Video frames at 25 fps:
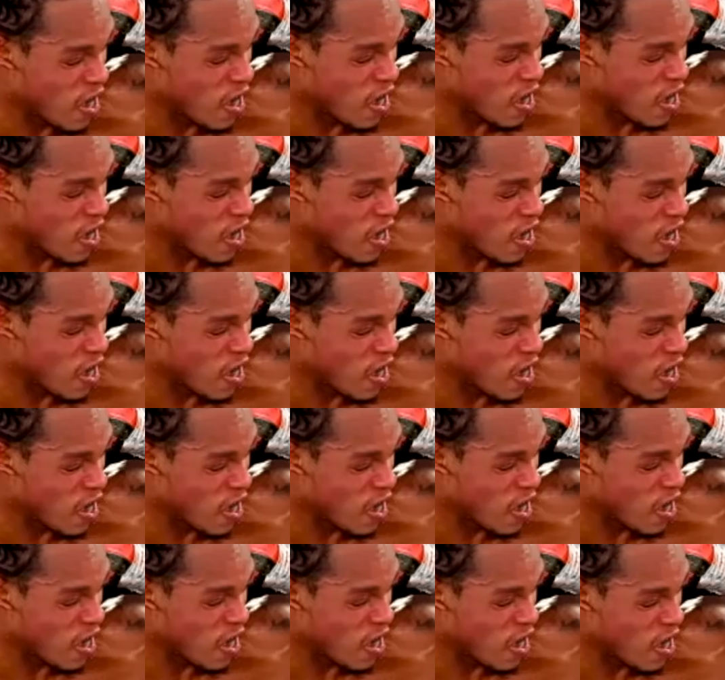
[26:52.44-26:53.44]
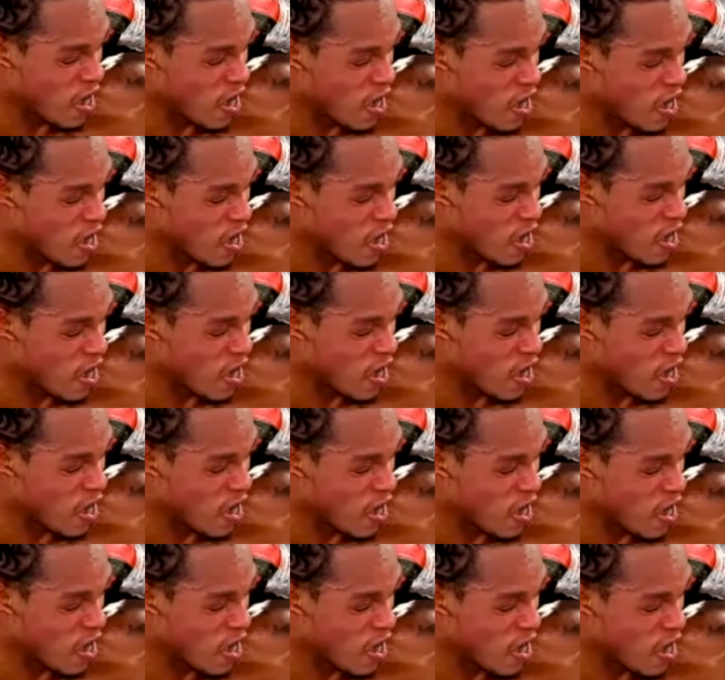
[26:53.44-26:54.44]

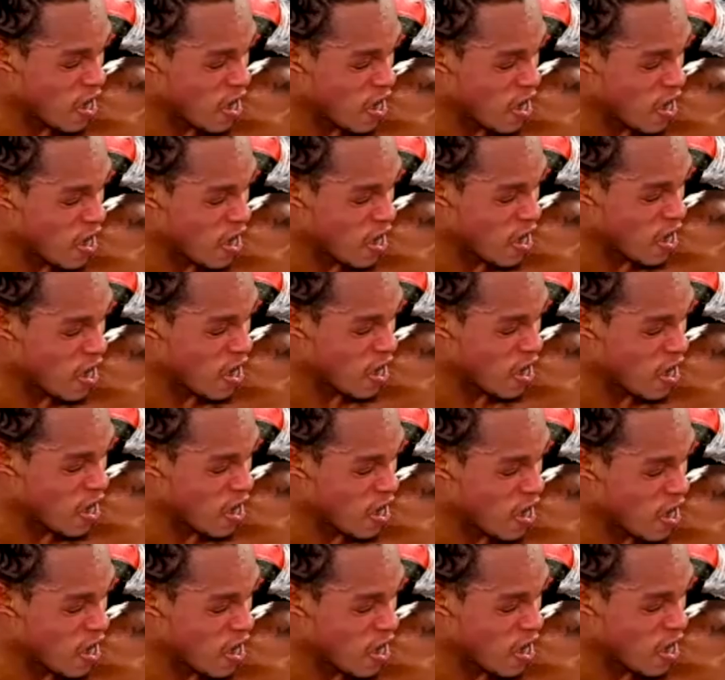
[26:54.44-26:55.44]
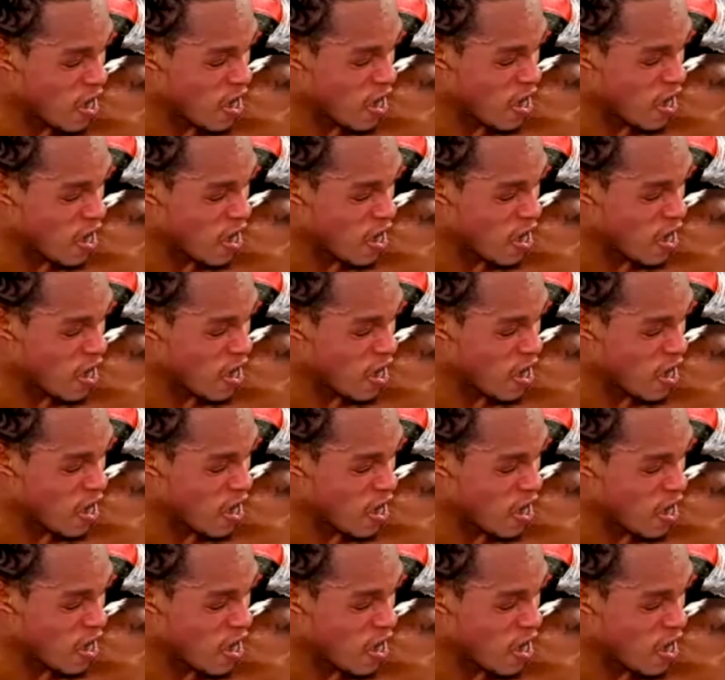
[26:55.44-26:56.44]

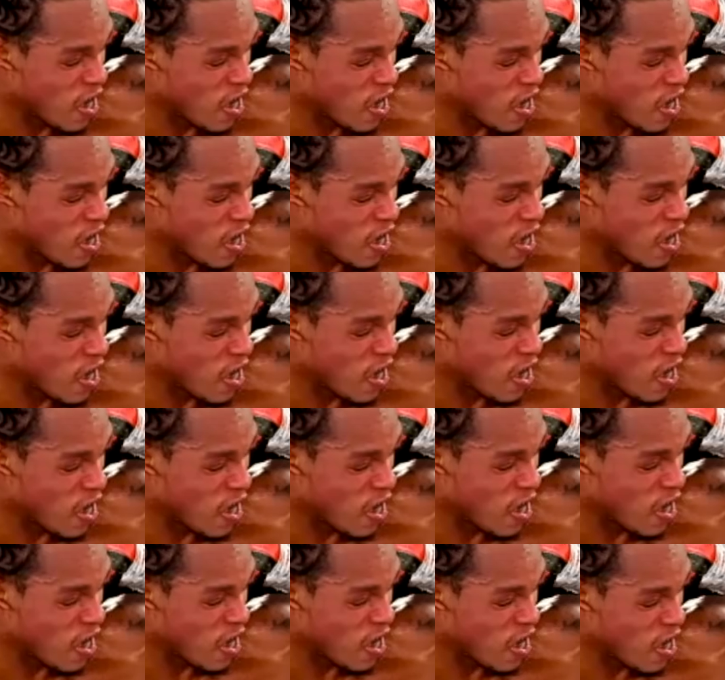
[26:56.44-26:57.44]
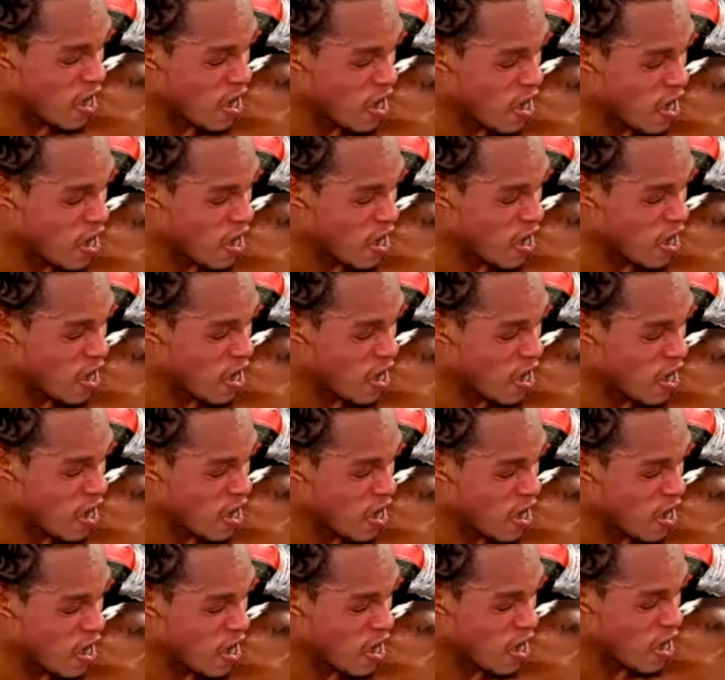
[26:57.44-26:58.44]

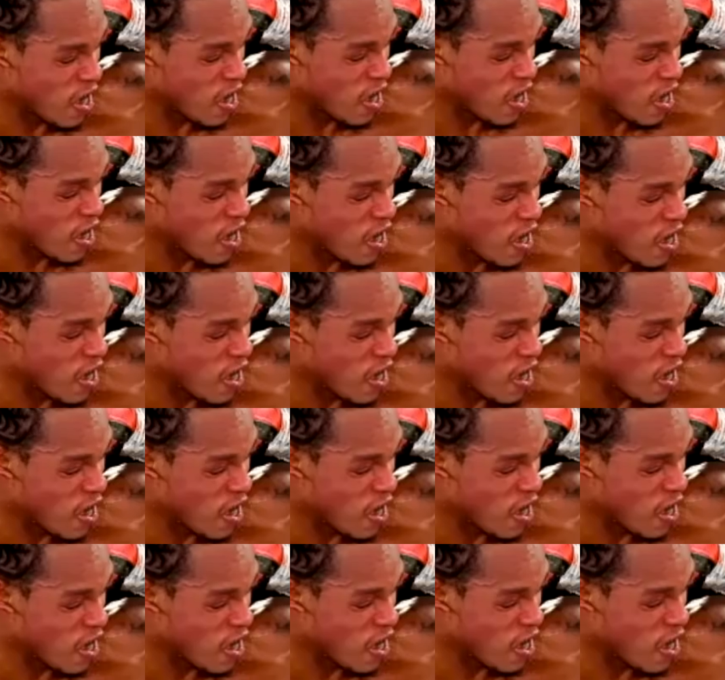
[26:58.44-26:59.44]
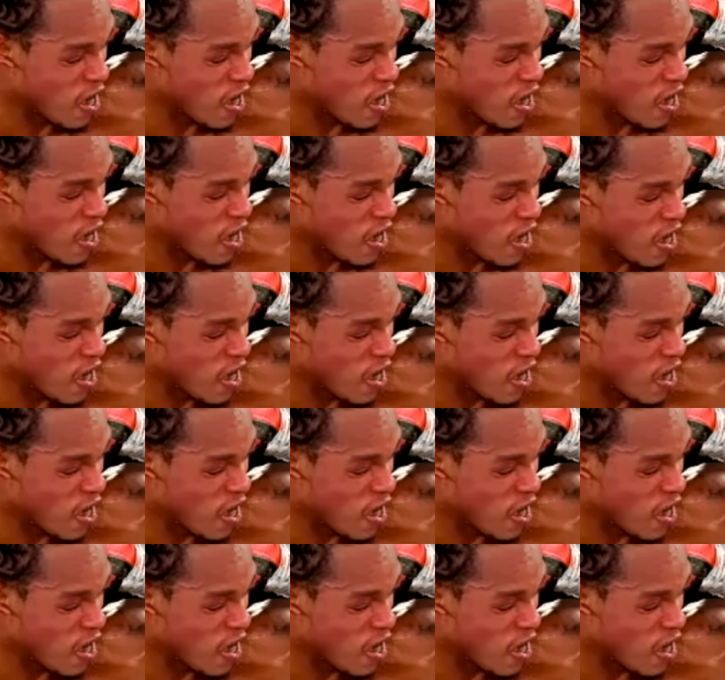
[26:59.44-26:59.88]
The person shown says nothing.